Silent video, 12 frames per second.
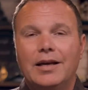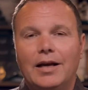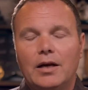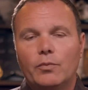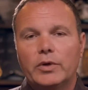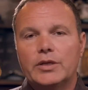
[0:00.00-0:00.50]

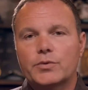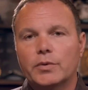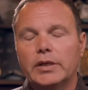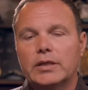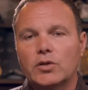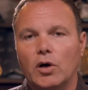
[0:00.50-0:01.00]
Uh, what he's
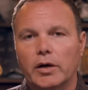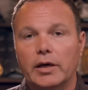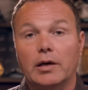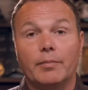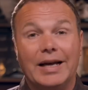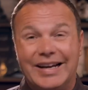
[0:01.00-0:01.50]
really
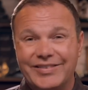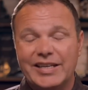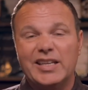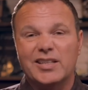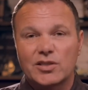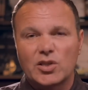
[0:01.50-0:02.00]
talking about
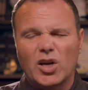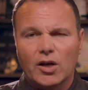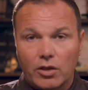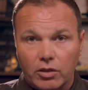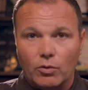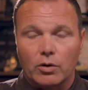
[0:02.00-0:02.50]
is
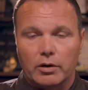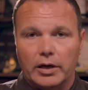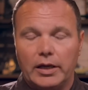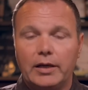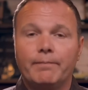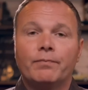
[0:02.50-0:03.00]

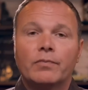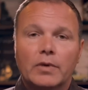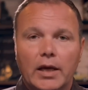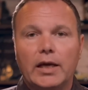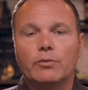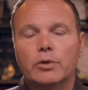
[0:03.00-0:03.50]
authority
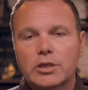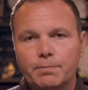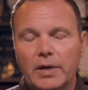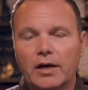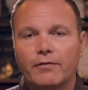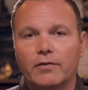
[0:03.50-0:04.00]
and
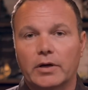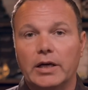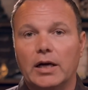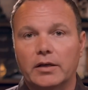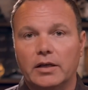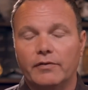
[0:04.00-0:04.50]
respect for
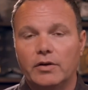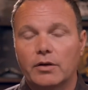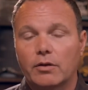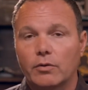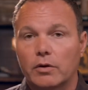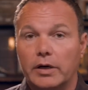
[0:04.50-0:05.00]
God-given
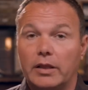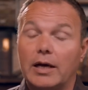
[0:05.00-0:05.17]
authority.